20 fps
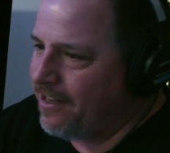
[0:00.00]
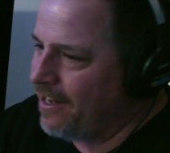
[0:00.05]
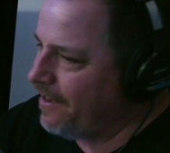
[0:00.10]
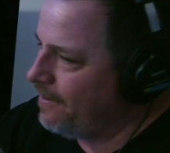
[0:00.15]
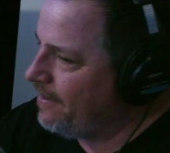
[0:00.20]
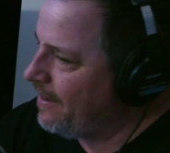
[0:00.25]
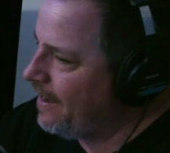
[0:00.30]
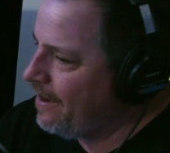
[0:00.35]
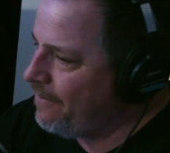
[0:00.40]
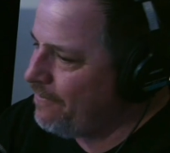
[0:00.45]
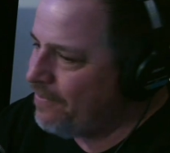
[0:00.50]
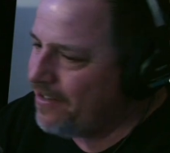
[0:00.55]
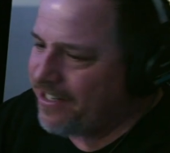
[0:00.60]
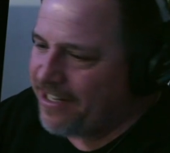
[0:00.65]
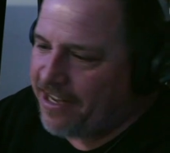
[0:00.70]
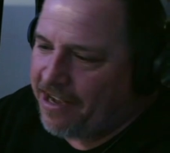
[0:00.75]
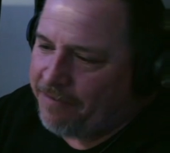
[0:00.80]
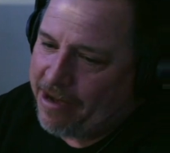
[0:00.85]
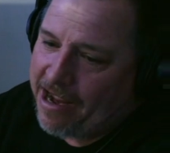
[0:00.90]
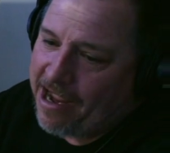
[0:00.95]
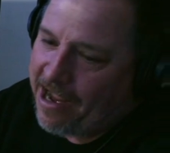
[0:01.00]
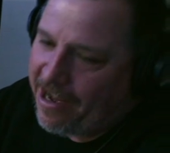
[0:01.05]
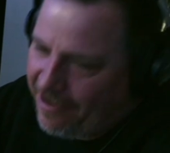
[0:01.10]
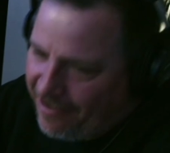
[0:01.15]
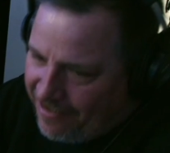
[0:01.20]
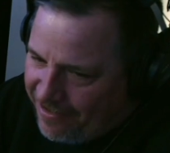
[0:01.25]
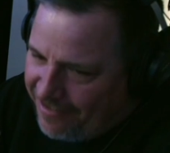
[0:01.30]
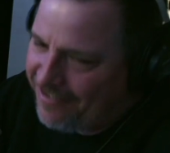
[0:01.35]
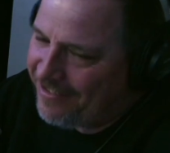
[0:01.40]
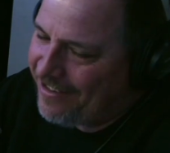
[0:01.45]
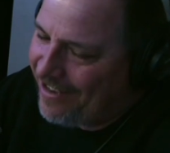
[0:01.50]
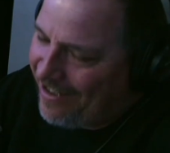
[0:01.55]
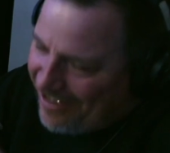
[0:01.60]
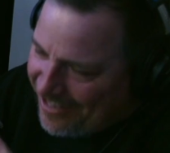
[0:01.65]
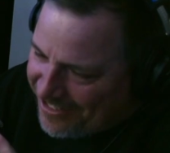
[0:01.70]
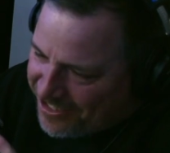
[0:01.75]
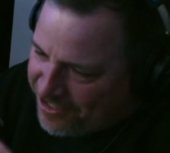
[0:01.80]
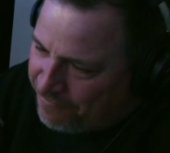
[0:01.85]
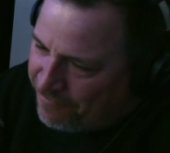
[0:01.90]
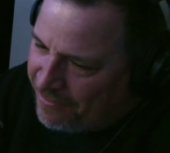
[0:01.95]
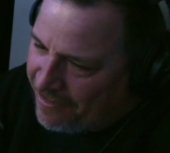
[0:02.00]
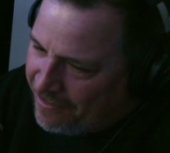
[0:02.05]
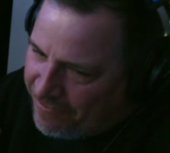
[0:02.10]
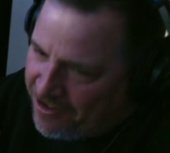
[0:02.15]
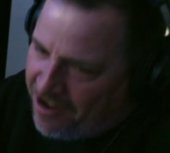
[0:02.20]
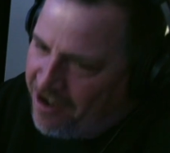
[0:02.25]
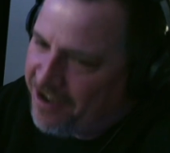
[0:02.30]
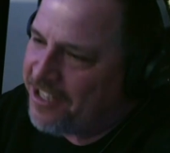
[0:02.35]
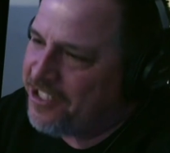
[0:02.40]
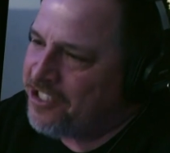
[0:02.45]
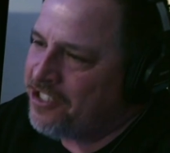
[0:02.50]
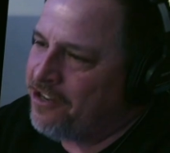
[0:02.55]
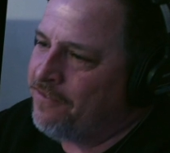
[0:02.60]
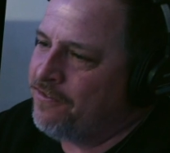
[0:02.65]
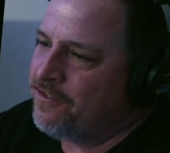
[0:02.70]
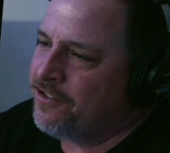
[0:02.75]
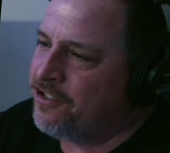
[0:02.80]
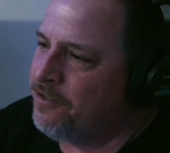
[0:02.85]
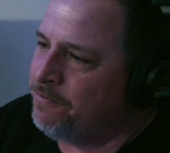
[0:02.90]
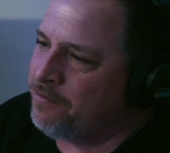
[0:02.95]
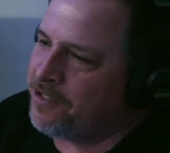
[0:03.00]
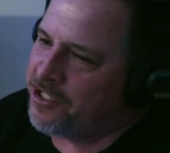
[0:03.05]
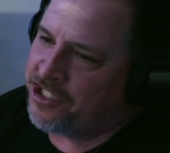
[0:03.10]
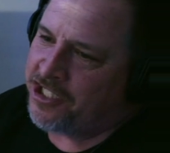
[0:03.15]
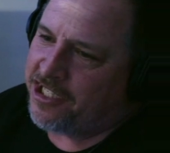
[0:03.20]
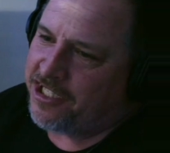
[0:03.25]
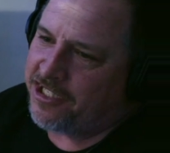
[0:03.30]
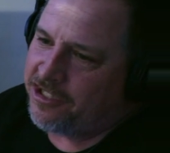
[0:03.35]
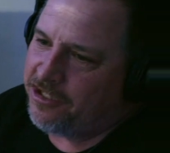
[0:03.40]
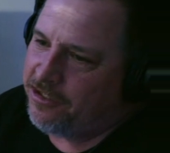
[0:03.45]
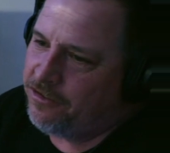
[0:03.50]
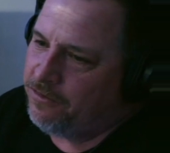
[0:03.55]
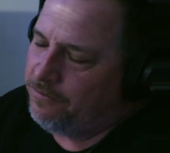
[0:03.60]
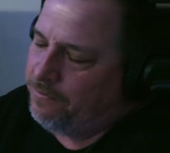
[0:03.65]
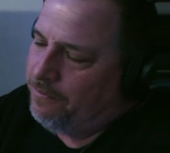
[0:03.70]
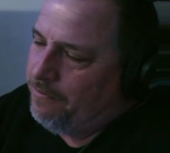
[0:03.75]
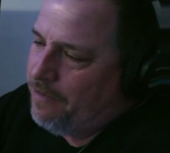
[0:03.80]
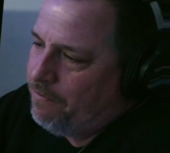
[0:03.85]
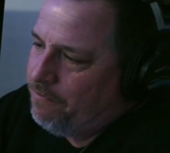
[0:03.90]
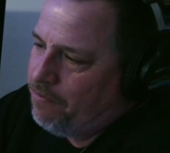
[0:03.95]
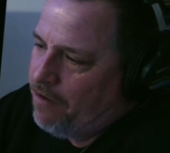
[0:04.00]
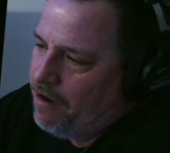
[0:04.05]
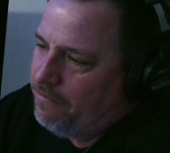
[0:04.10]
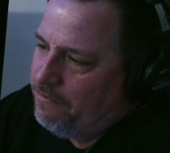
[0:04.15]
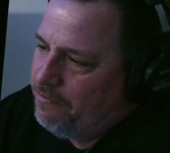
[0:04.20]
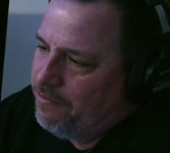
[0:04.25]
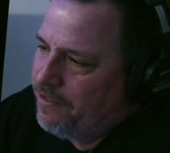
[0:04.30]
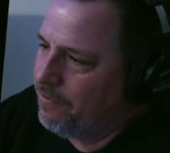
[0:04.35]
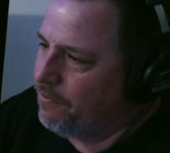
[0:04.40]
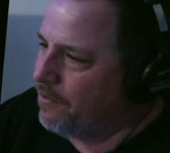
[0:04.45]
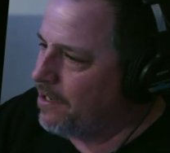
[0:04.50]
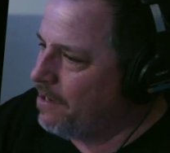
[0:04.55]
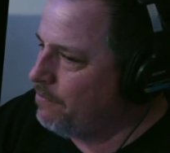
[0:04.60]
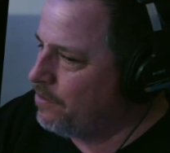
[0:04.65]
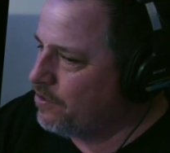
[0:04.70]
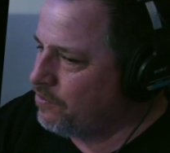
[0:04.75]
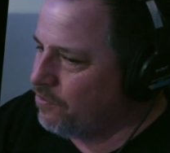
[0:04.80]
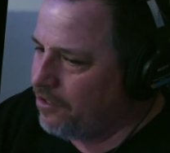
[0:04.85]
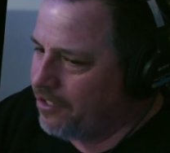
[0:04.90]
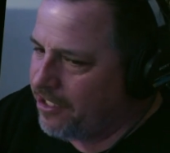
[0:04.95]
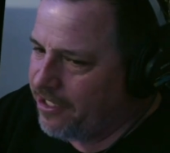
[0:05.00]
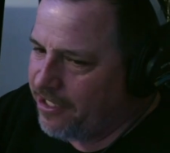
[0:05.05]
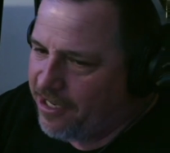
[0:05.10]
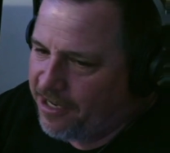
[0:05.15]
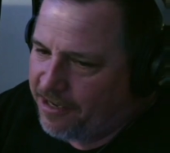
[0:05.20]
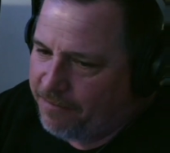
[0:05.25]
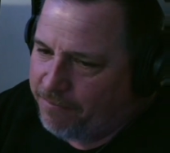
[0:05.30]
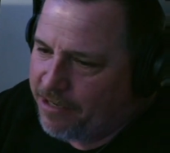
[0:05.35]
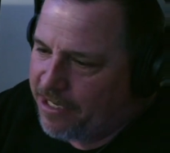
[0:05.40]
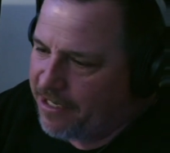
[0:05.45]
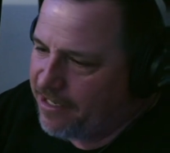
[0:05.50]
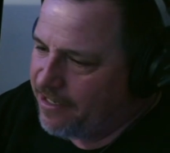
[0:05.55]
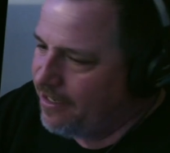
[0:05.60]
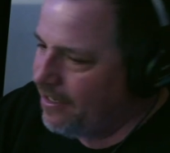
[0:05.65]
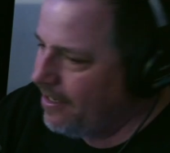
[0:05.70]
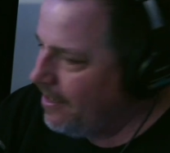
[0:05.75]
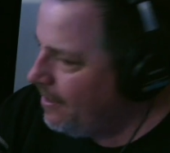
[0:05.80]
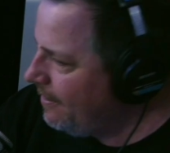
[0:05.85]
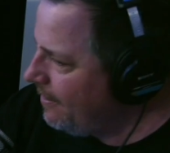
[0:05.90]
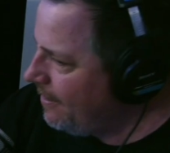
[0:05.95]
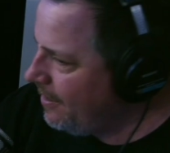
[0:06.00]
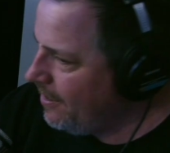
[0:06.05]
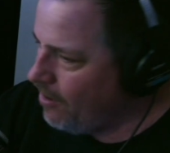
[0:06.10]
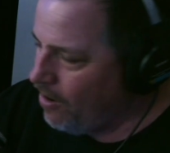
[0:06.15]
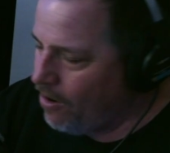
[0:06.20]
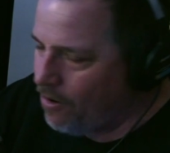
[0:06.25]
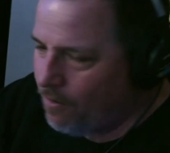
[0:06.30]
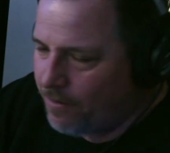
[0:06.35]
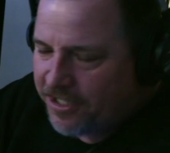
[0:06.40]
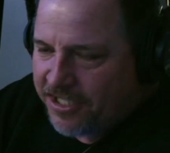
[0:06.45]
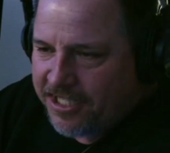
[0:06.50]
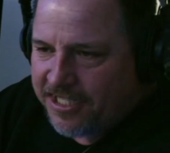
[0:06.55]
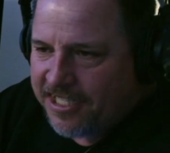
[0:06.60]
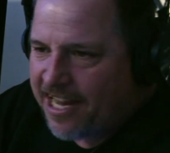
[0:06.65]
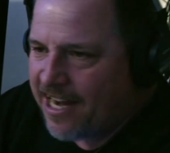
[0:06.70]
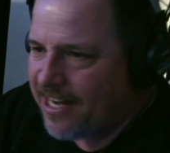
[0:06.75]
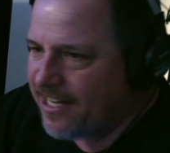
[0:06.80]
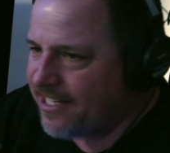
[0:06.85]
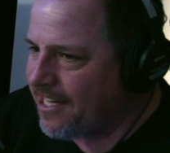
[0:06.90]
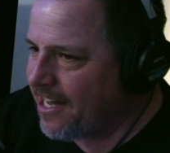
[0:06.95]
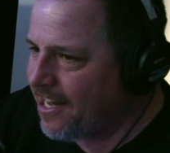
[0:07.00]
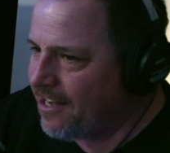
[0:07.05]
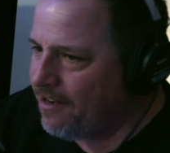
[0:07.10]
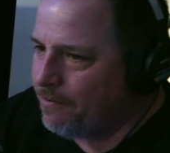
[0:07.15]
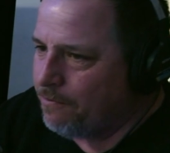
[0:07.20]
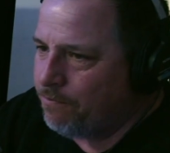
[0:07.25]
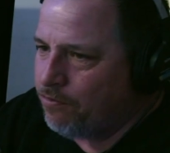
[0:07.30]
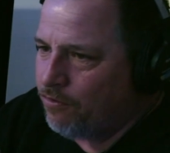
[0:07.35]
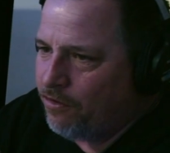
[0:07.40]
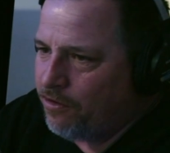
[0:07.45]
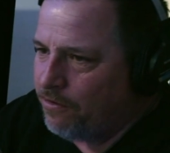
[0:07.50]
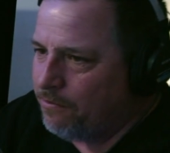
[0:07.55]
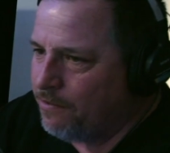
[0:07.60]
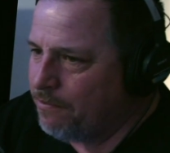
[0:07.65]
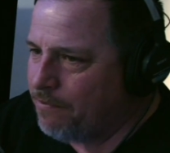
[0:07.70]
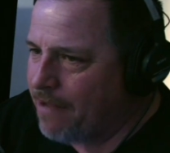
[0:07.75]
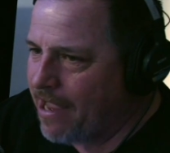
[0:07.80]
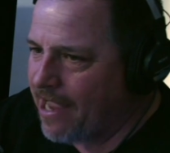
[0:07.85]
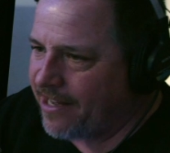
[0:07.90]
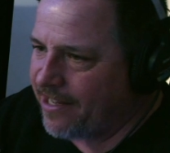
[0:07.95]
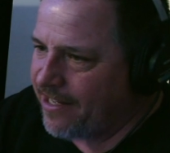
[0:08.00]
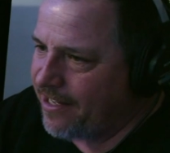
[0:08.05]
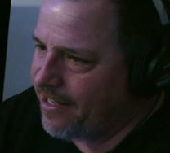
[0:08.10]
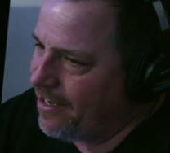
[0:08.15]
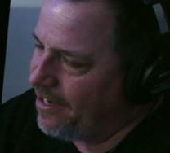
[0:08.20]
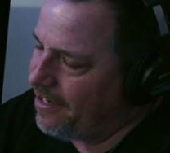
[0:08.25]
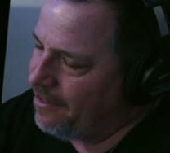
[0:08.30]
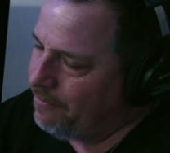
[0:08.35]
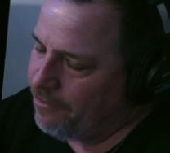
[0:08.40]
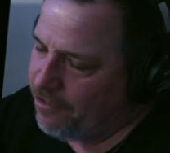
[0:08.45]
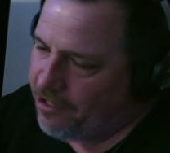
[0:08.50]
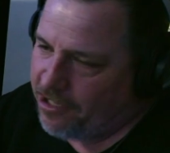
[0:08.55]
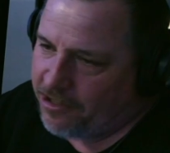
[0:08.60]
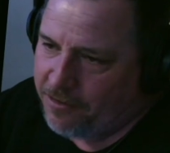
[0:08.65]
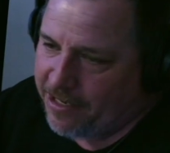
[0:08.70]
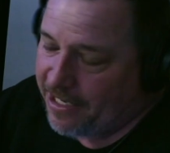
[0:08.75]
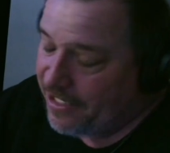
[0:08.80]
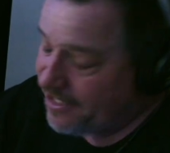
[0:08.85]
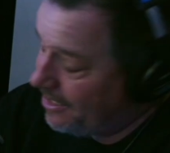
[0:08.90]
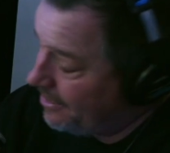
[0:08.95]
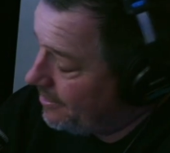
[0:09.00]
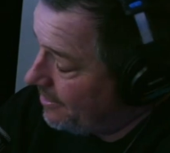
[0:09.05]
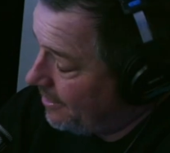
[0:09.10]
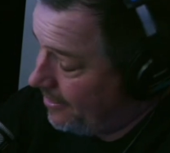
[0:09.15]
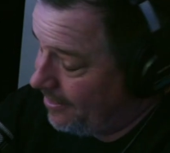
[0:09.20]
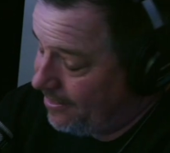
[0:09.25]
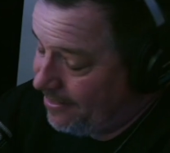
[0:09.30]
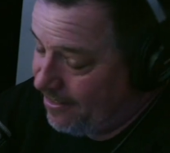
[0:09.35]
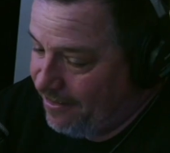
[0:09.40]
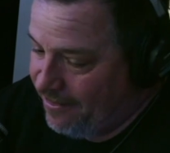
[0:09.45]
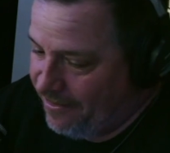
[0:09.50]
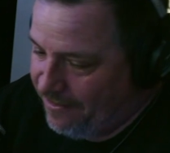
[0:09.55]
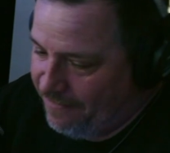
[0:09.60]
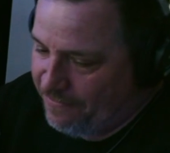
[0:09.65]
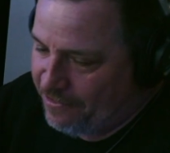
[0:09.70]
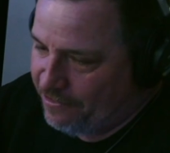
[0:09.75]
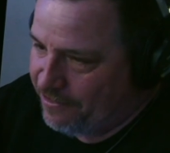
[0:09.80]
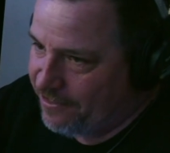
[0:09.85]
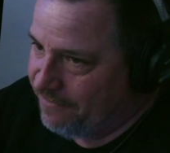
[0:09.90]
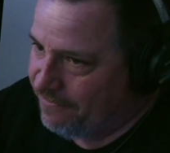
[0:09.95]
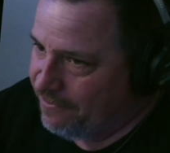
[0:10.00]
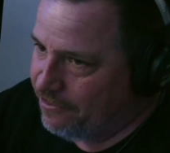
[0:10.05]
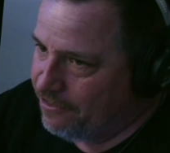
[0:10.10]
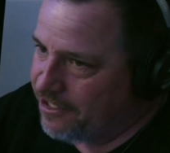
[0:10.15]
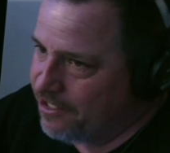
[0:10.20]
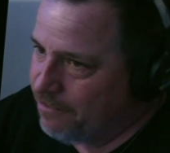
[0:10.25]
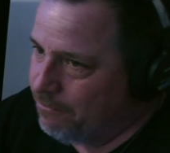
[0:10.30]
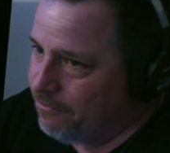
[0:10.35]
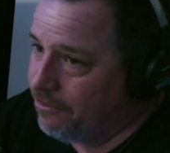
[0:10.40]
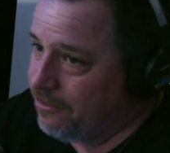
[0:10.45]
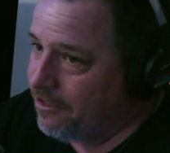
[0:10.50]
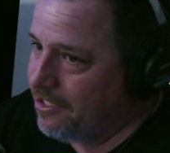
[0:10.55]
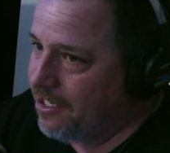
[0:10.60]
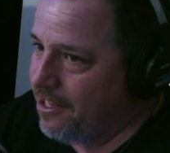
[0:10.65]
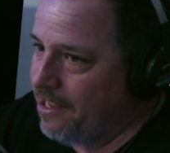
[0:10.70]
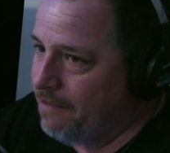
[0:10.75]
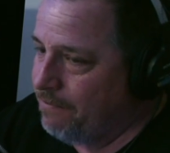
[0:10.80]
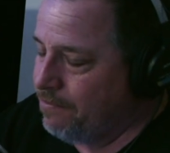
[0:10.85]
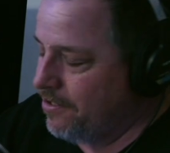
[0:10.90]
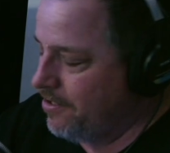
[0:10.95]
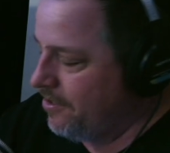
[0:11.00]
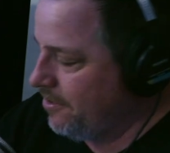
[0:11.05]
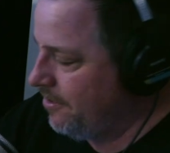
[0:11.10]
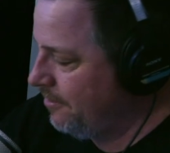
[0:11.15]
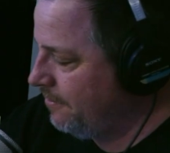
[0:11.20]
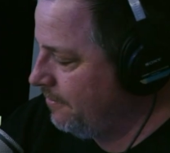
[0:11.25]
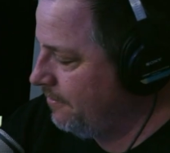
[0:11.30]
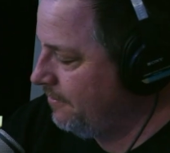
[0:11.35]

Like I should have gone to jail for stupid shit too, probably when I was really young. But He always just had His hand on me, pulling me back and guiding me along the way. It sounds like the very, very similar thing happened to you.